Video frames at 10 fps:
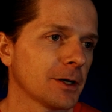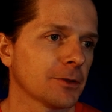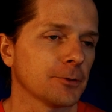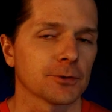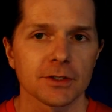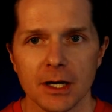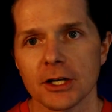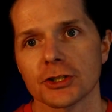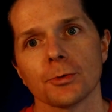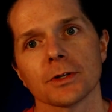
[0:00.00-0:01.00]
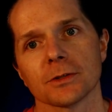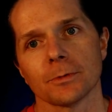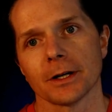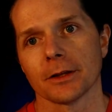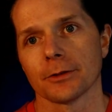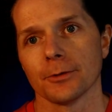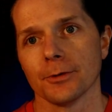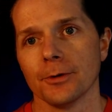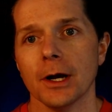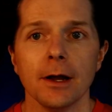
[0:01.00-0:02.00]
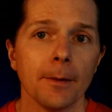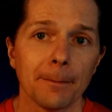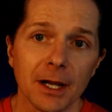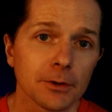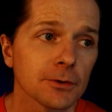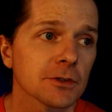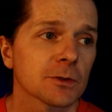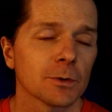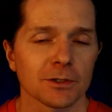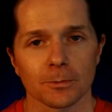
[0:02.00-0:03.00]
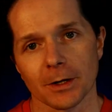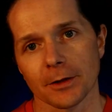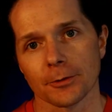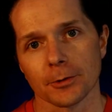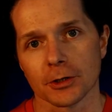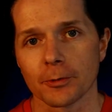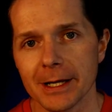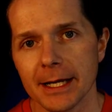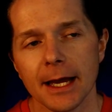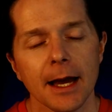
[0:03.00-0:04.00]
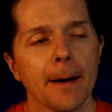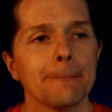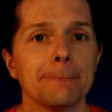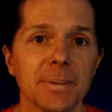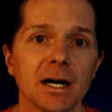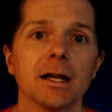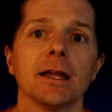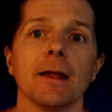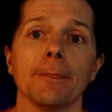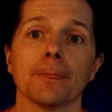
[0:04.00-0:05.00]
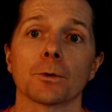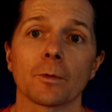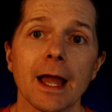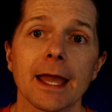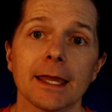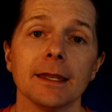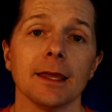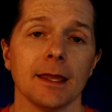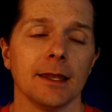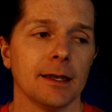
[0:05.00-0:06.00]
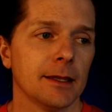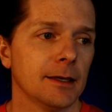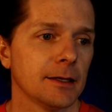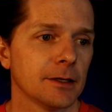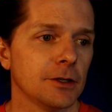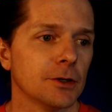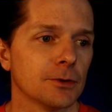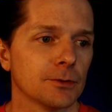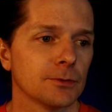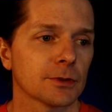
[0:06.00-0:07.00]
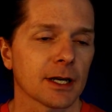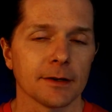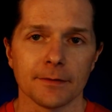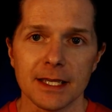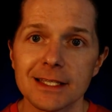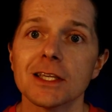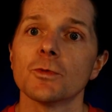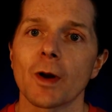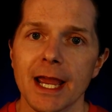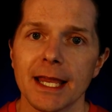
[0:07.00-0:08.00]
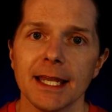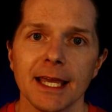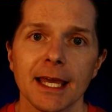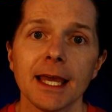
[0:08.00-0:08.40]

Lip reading: running through slush, wasn't running through puddles, wasn't running through a creek, but in the rain, in, you know, kind of easy rain,